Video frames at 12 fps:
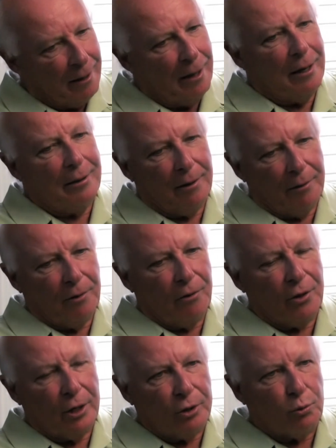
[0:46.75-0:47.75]
And the
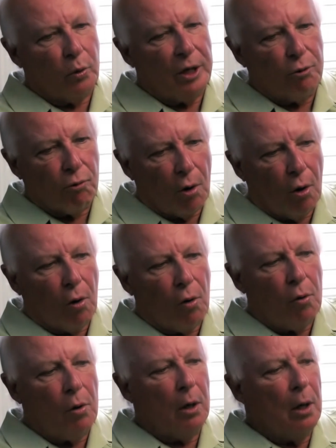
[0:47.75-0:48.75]
thing is, we
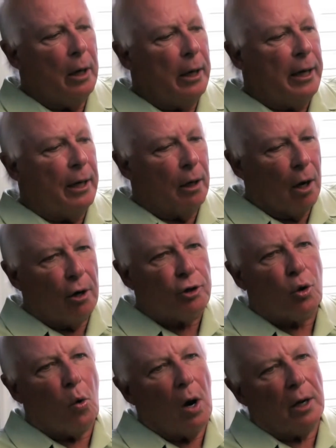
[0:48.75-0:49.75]
grow in
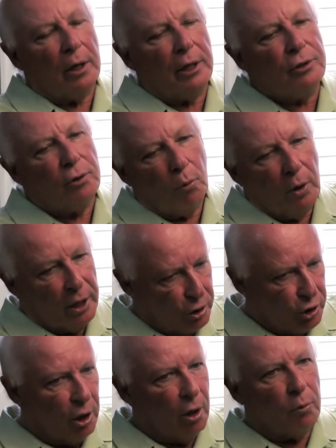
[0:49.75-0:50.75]
large quantities so we can
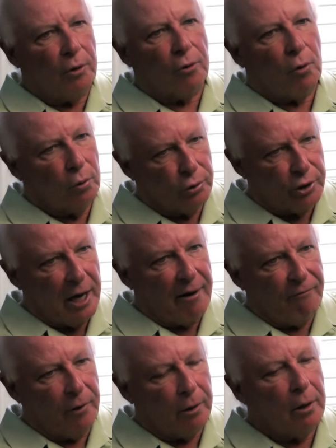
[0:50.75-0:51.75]
share it with the whole
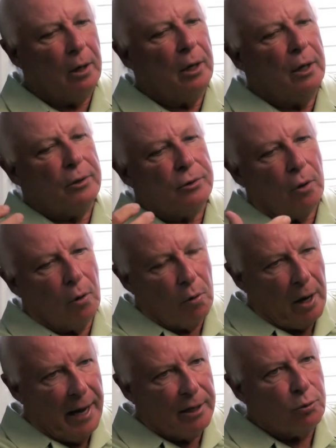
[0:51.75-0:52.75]
staff here. So
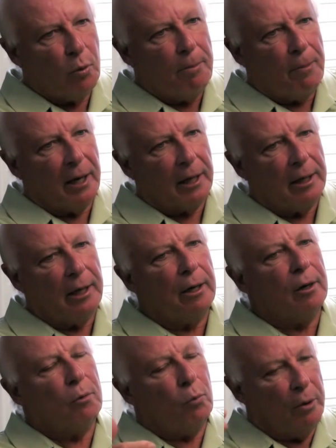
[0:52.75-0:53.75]
as we pick it
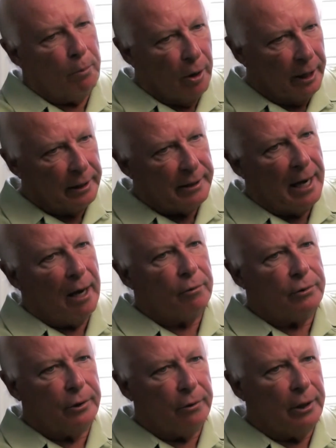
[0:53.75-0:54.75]
here, we bring it
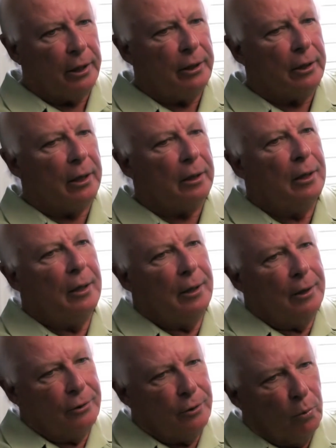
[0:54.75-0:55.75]
down to the
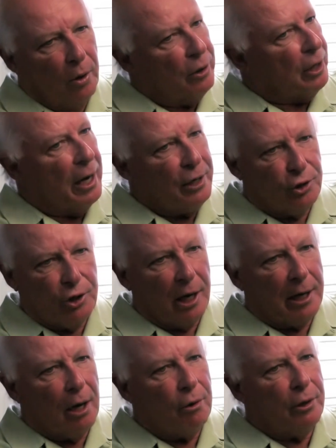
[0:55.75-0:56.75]
to where the guys
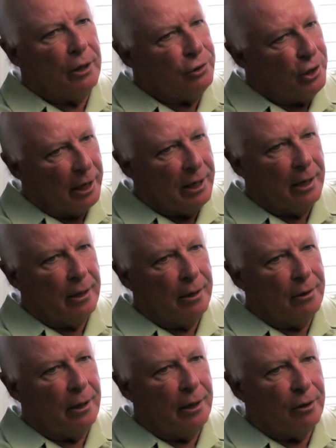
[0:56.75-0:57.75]
check out and check
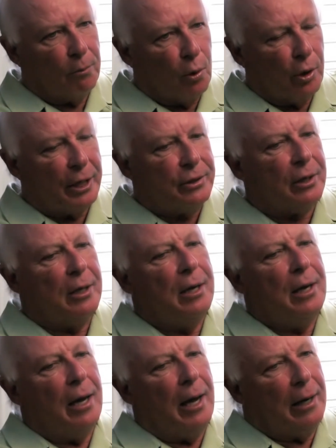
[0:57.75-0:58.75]
in the mornings.
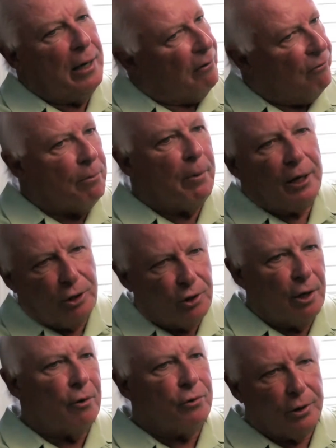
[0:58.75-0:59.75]
And everybody
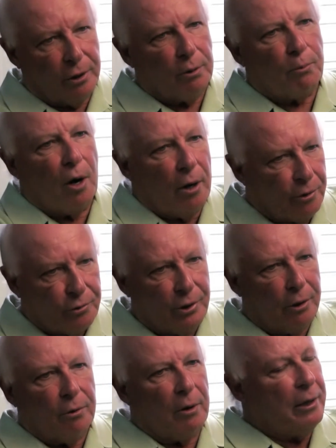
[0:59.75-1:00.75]
shares in the produce
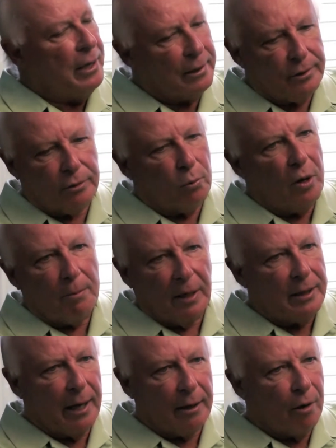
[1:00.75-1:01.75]
here. And that's the way my
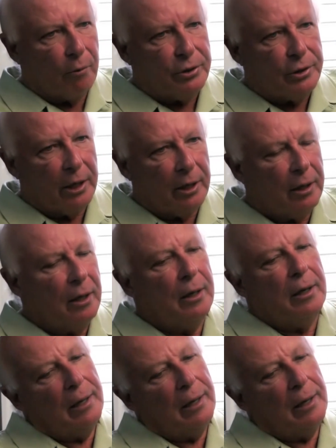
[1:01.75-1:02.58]
dad always did it.